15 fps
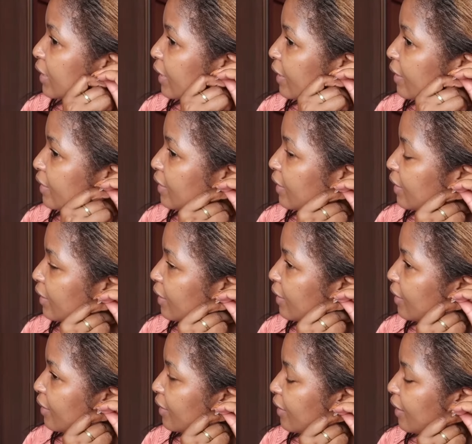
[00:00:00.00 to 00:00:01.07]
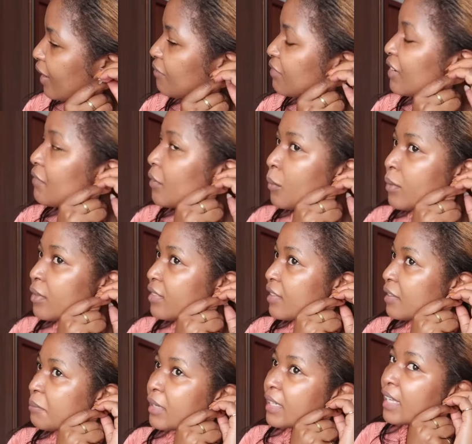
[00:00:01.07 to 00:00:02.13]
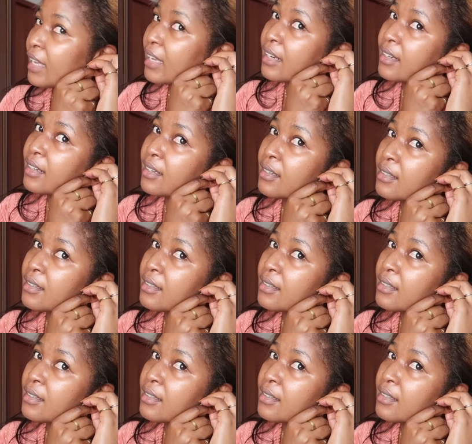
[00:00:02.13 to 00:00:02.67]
and then I've never worn them again.